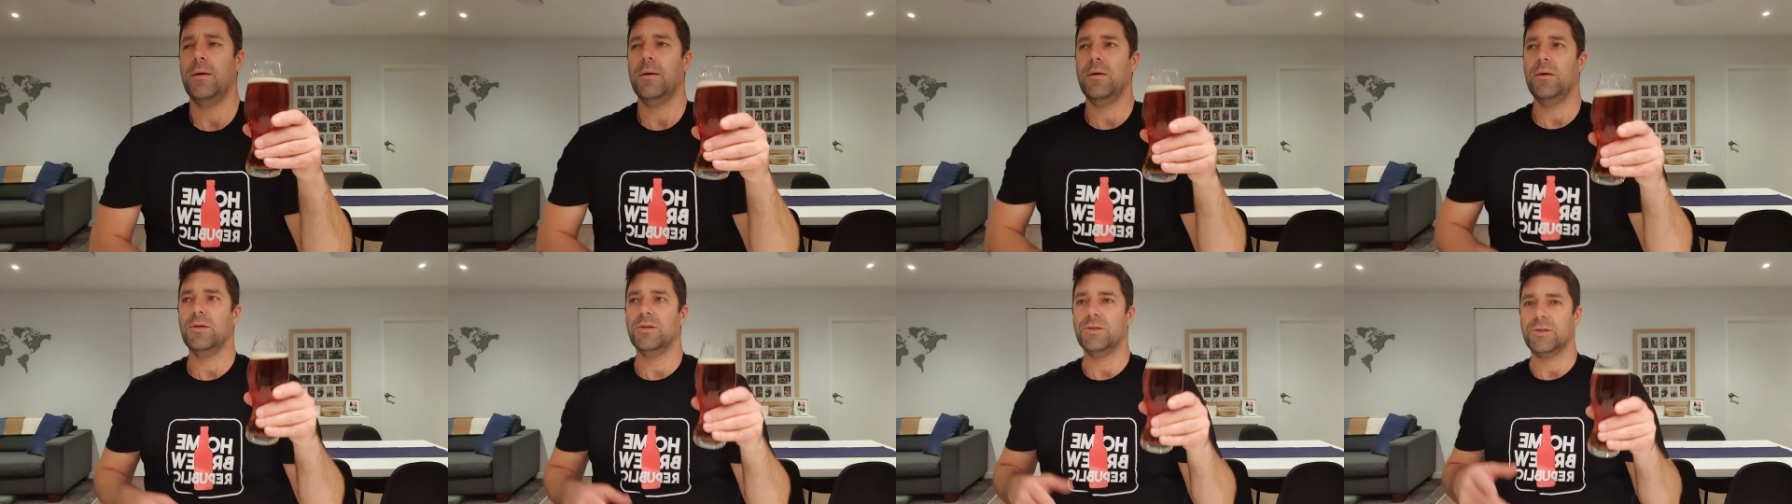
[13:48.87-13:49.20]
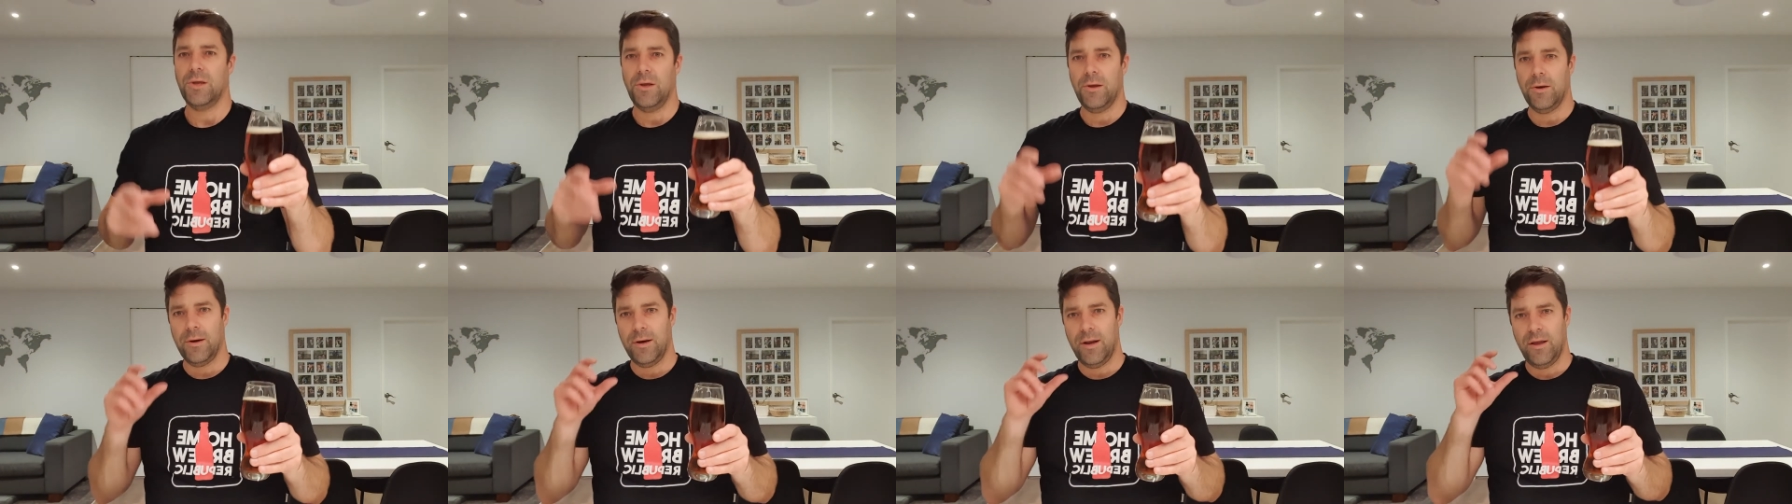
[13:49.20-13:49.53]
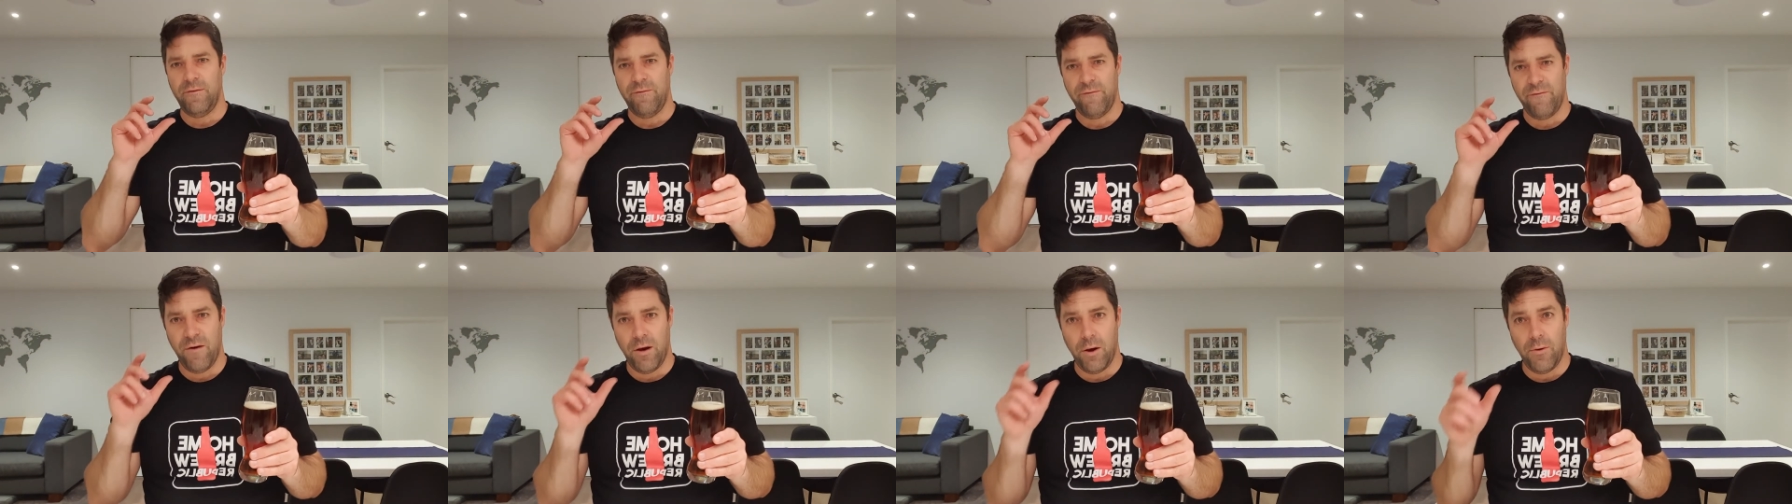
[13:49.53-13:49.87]
Certainly
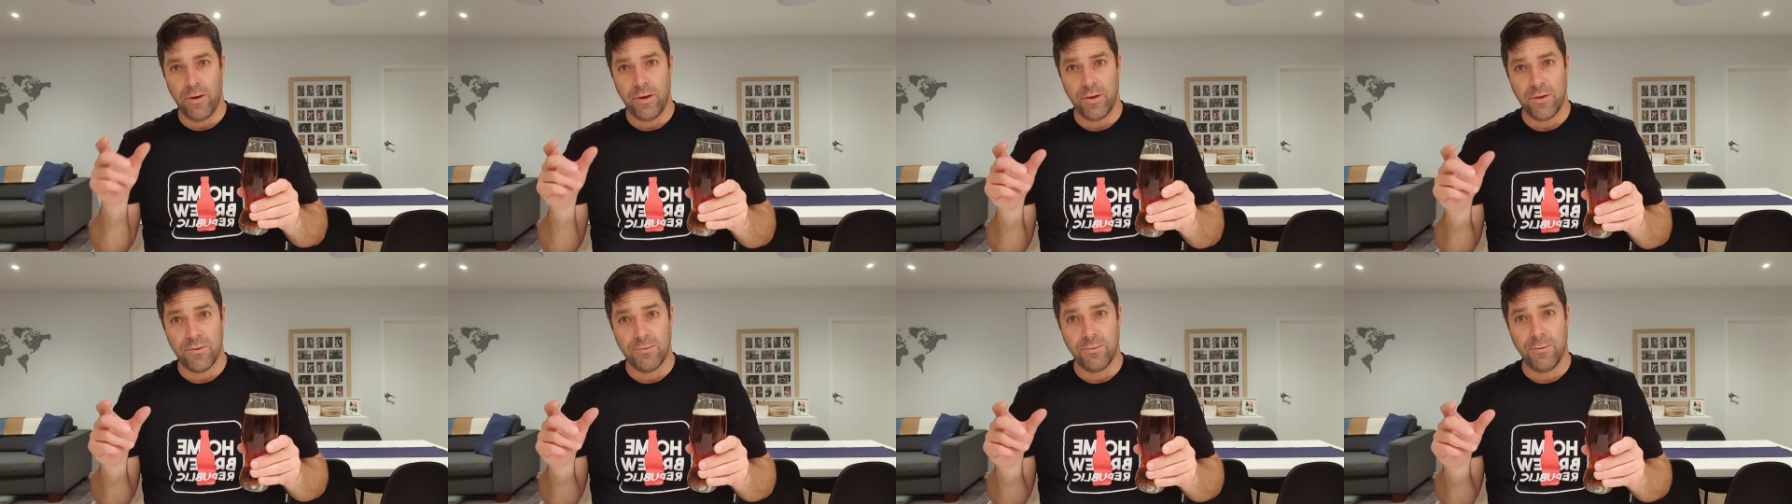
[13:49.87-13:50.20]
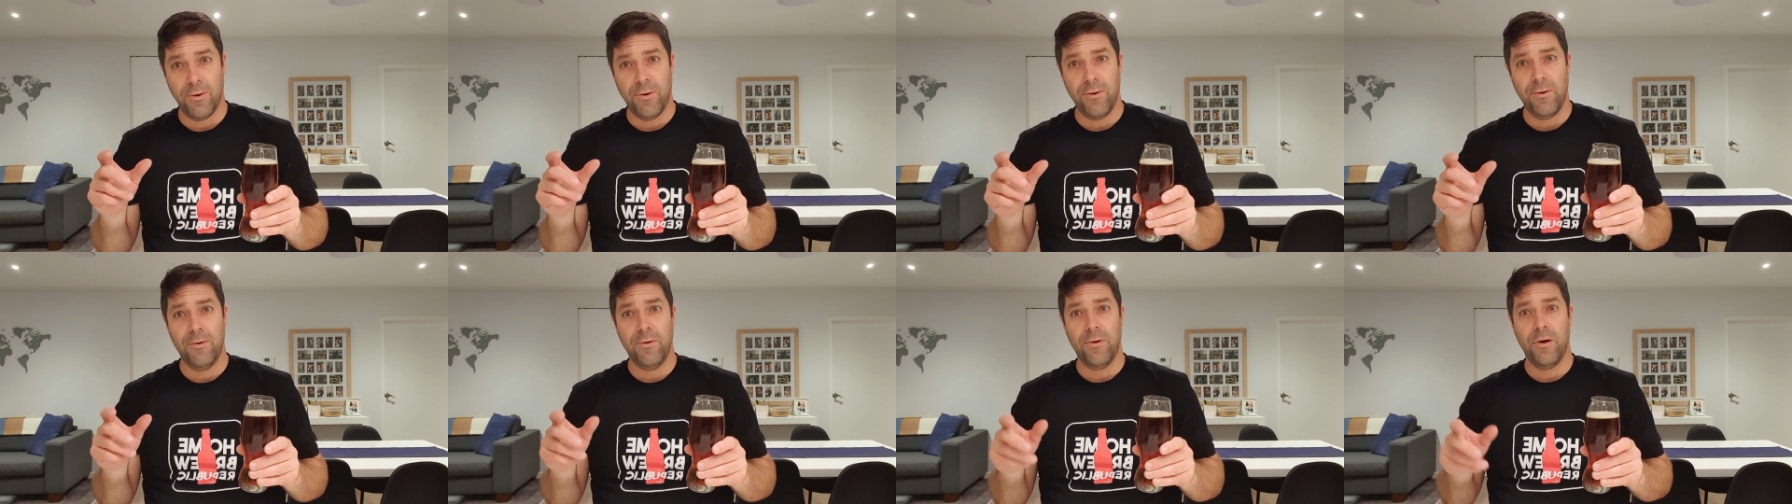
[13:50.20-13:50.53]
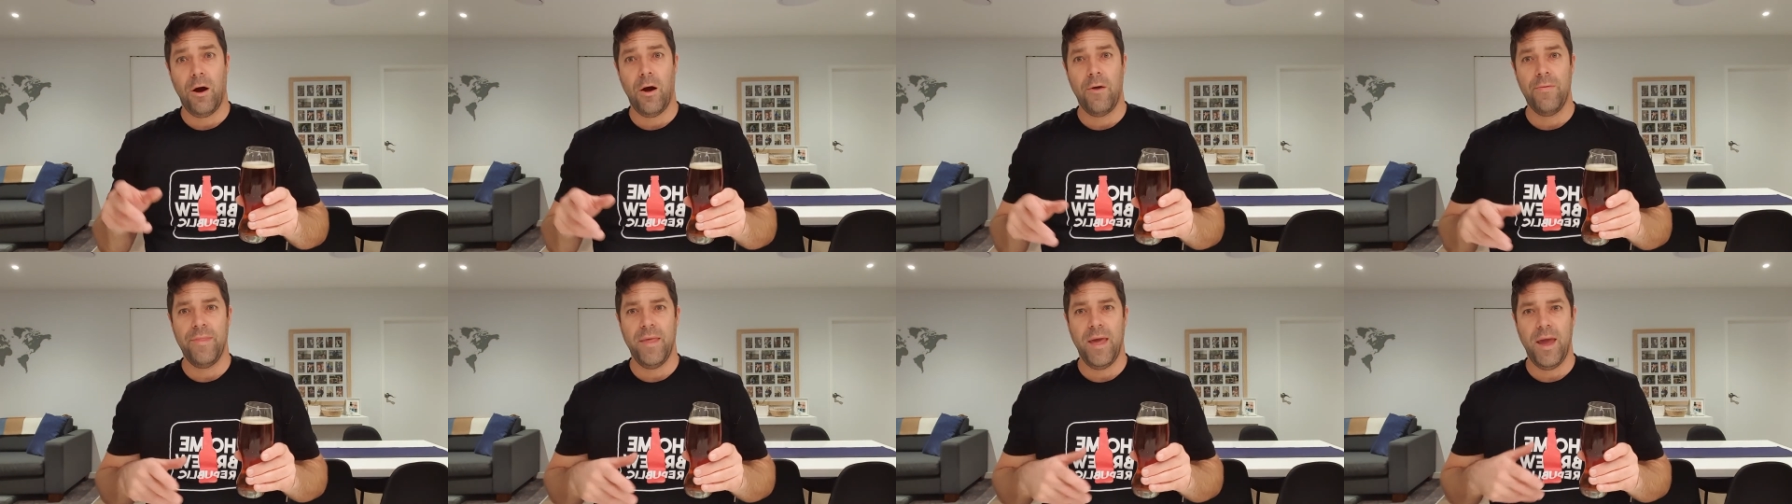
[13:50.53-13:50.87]
following through
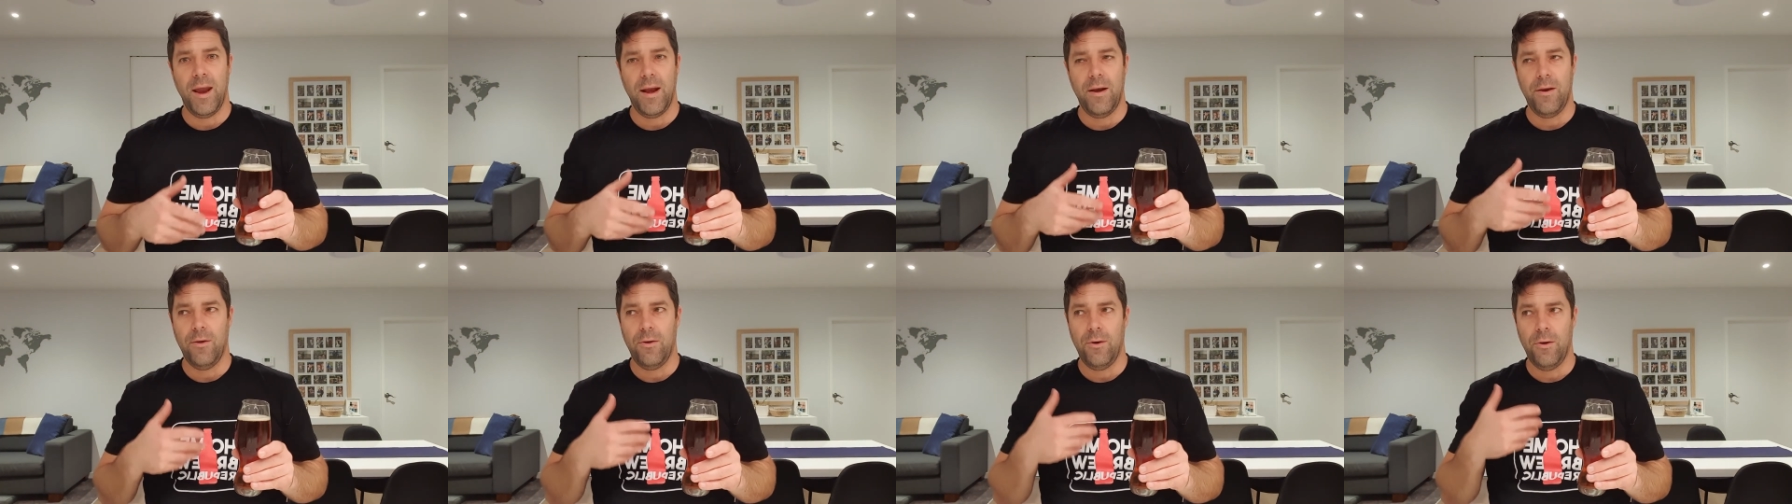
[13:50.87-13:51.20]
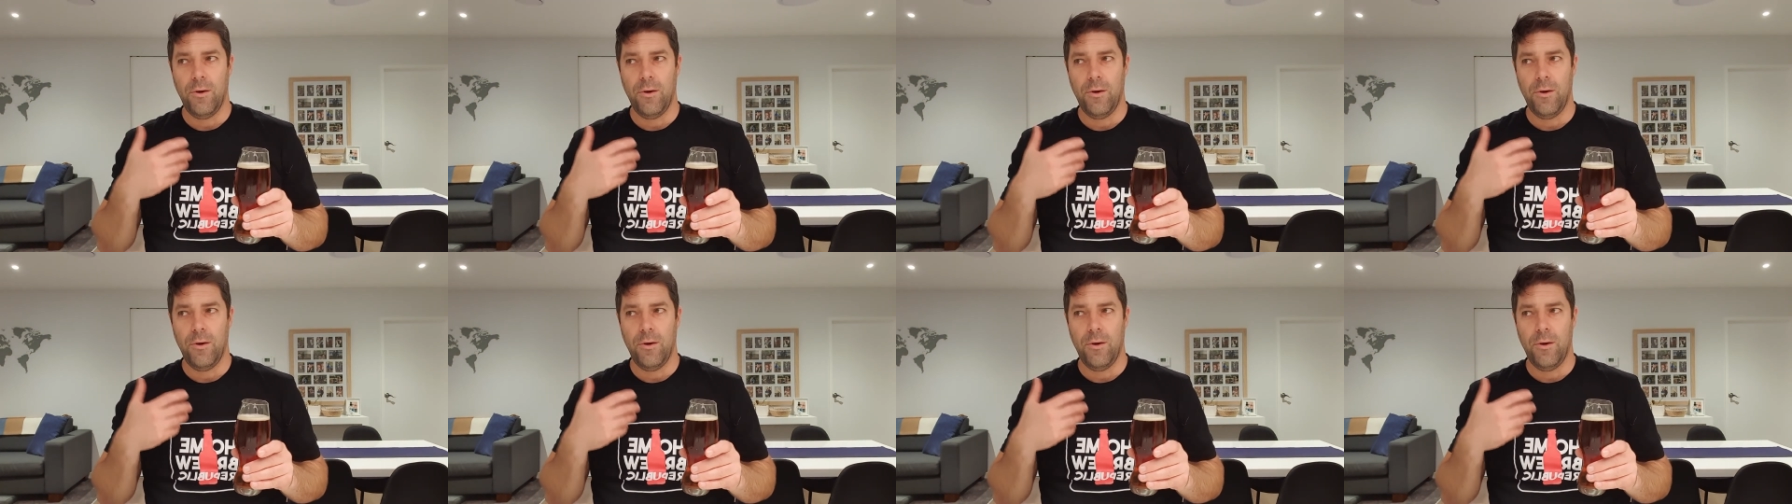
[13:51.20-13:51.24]
on that